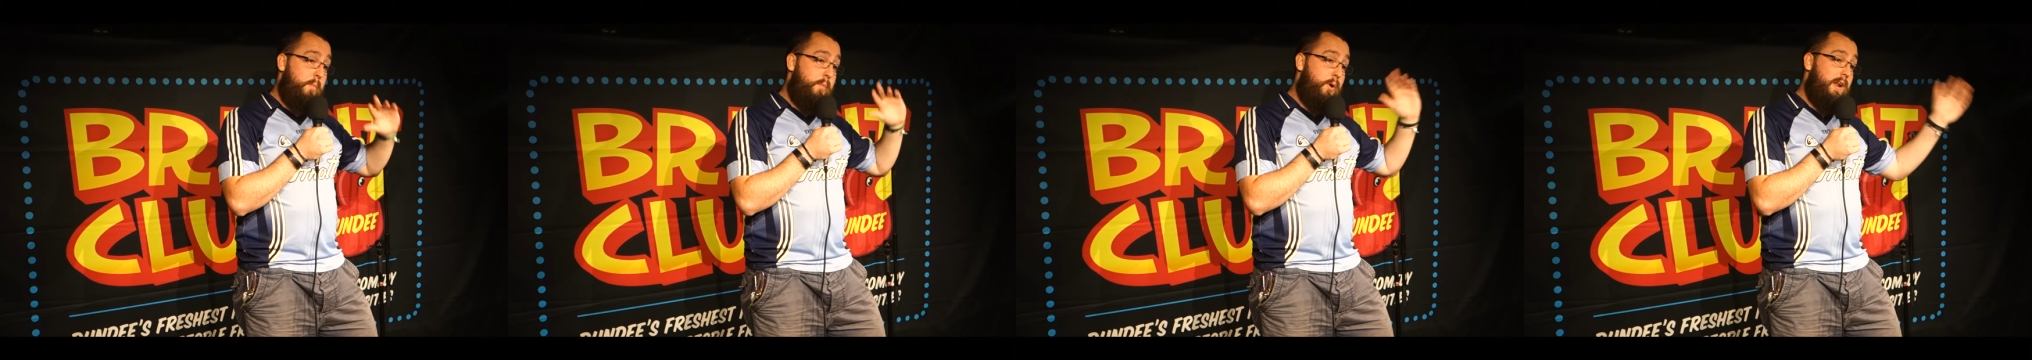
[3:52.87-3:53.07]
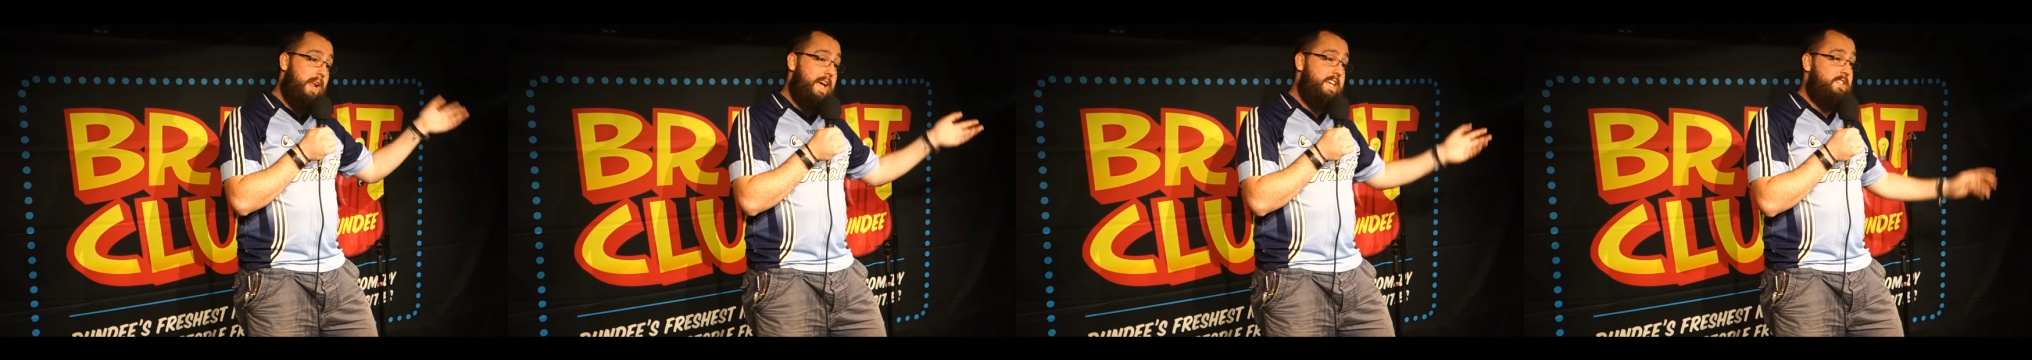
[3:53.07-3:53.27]

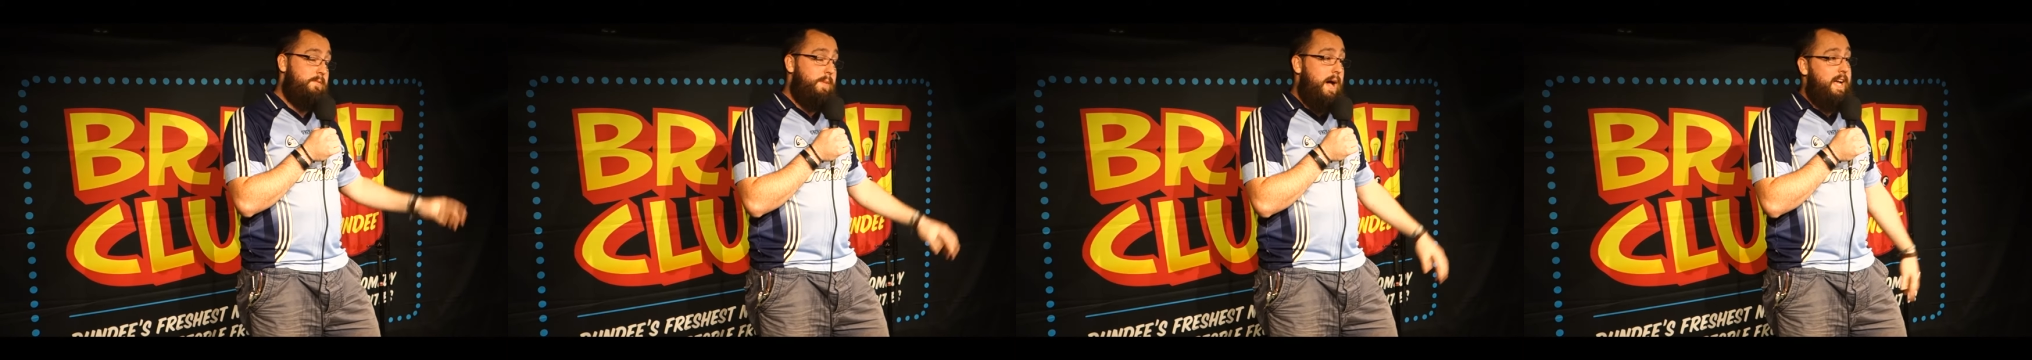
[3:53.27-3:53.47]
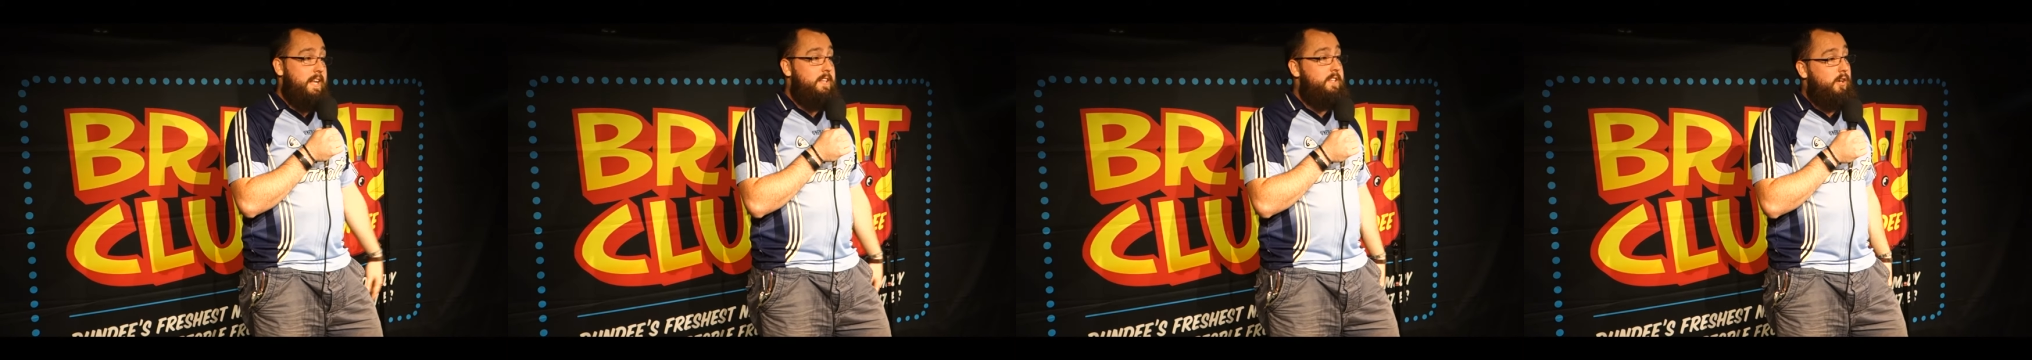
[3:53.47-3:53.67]
put lasers
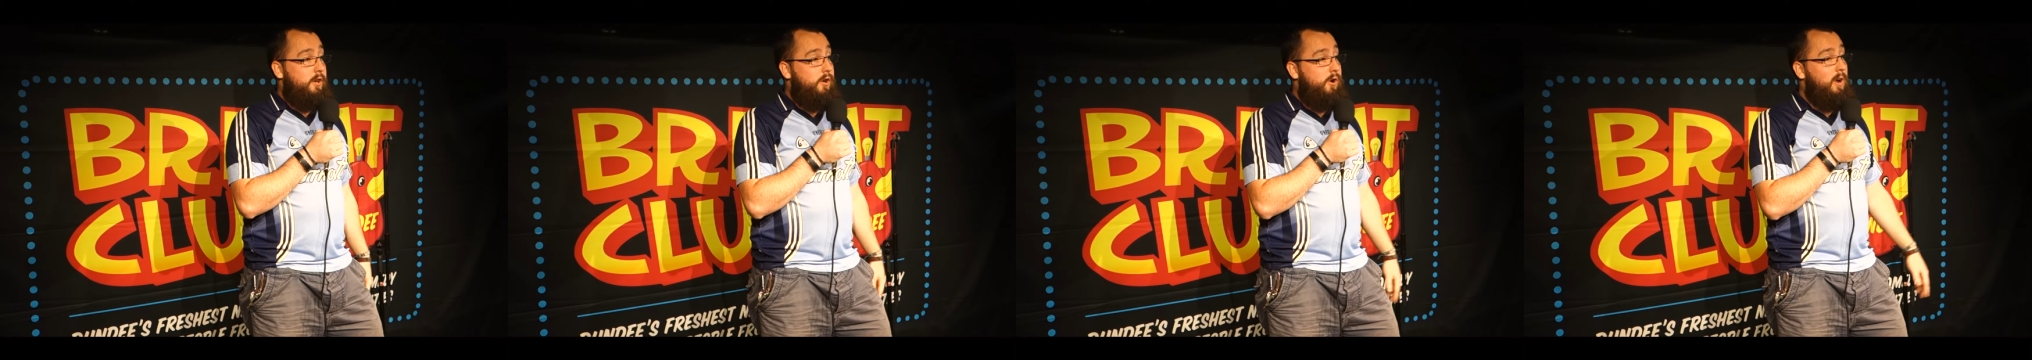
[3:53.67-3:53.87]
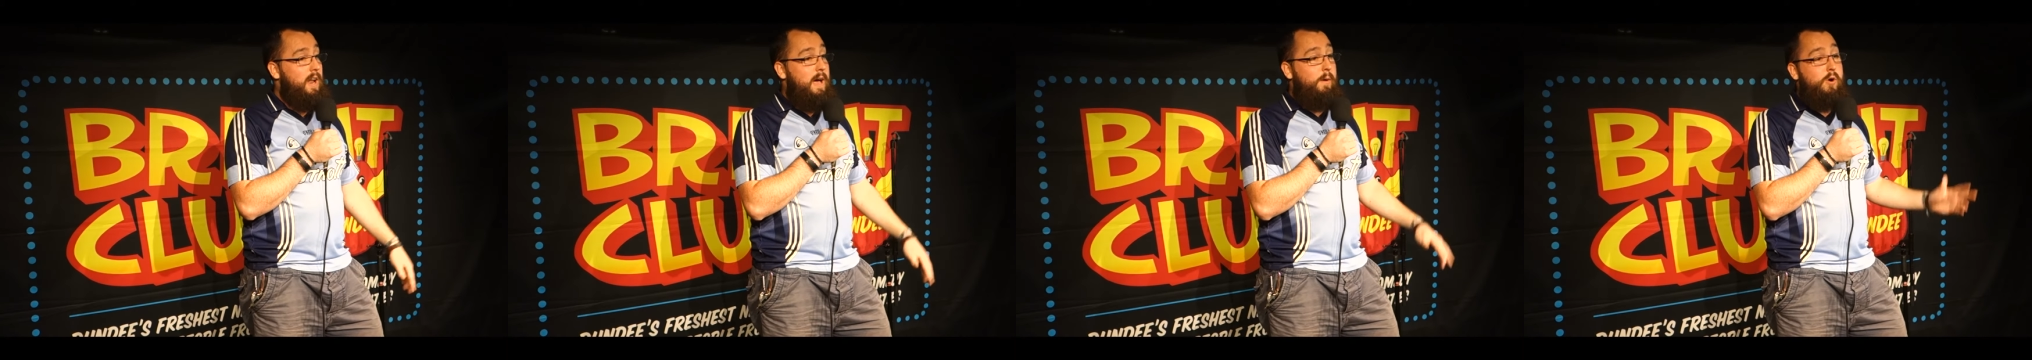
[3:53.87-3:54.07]
back into
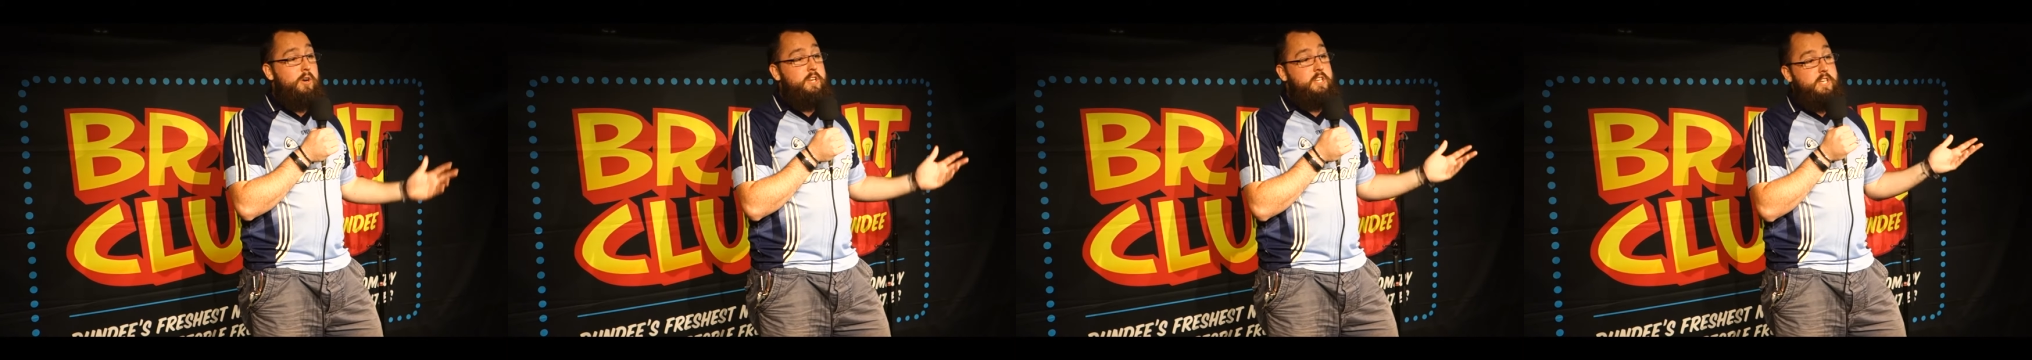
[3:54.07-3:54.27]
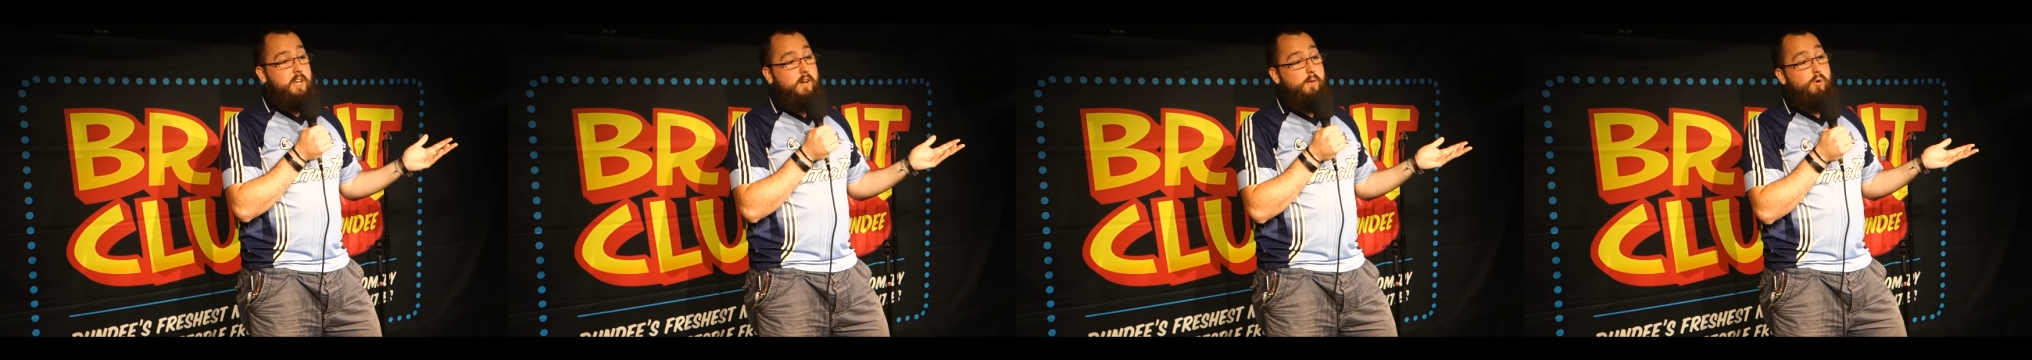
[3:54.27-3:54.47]
view, and
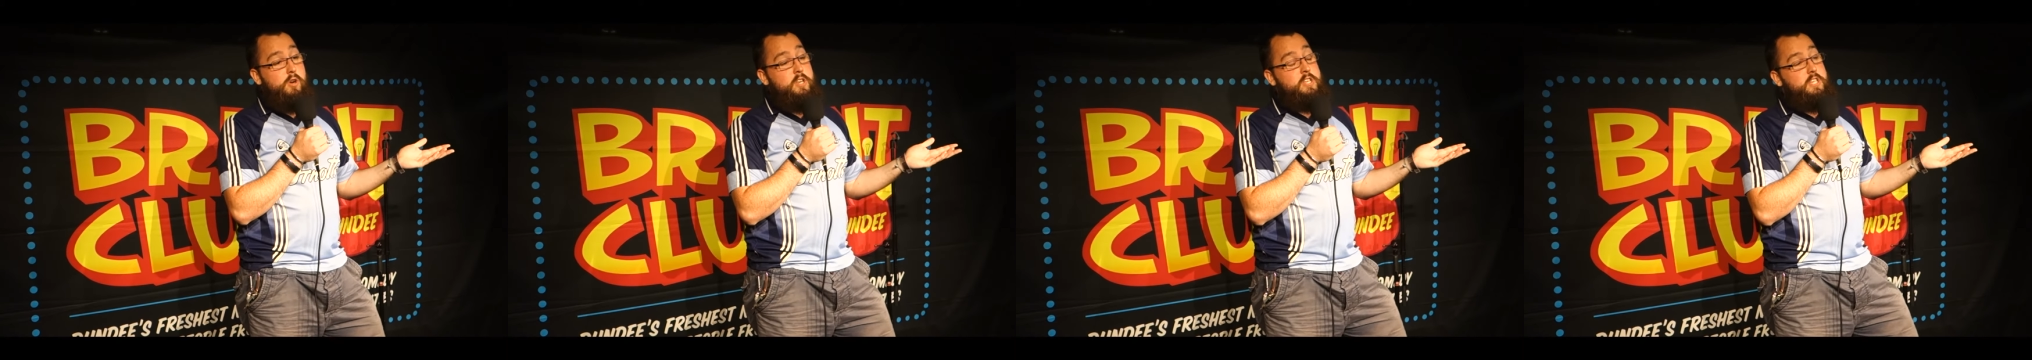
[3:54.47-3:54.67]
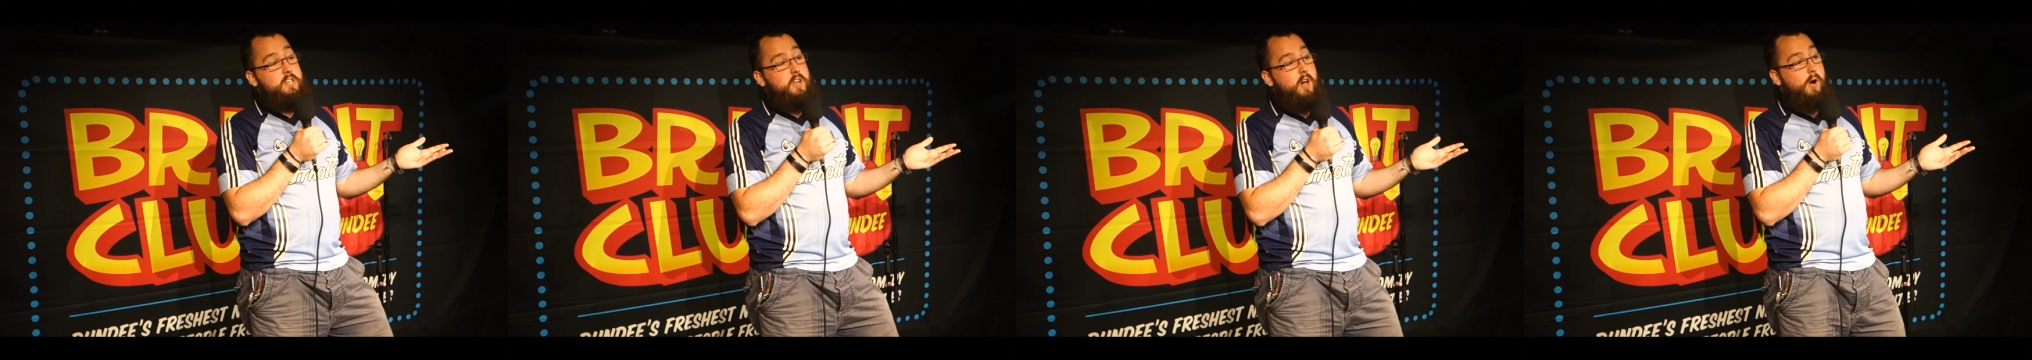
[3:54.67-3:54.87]
wouldn't
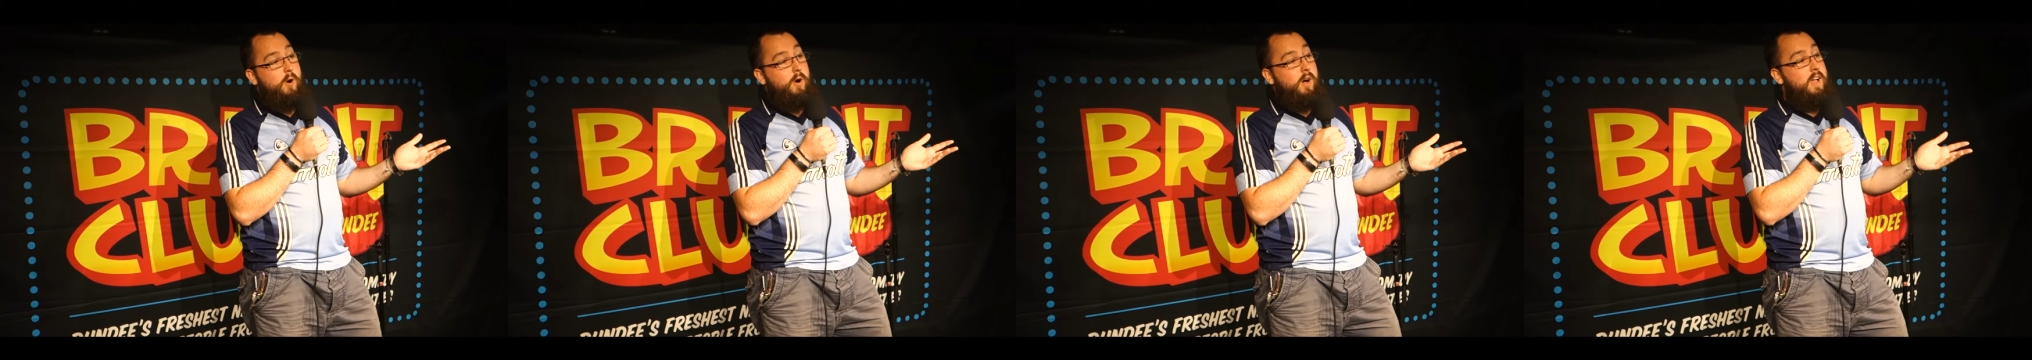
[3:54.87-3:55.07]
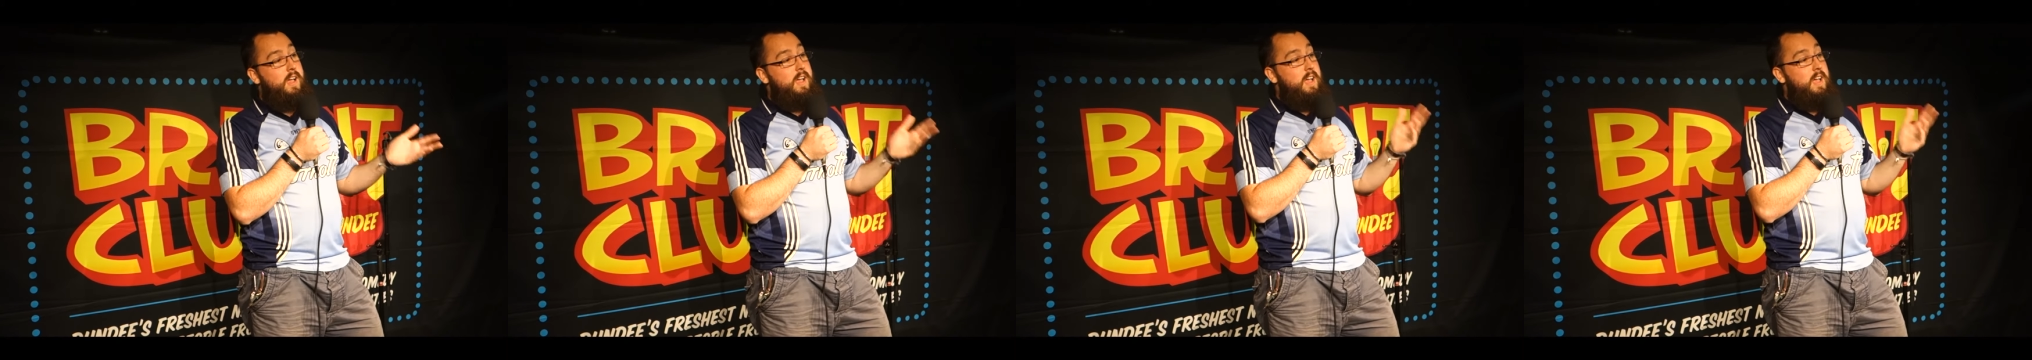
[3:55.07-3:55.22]
you know,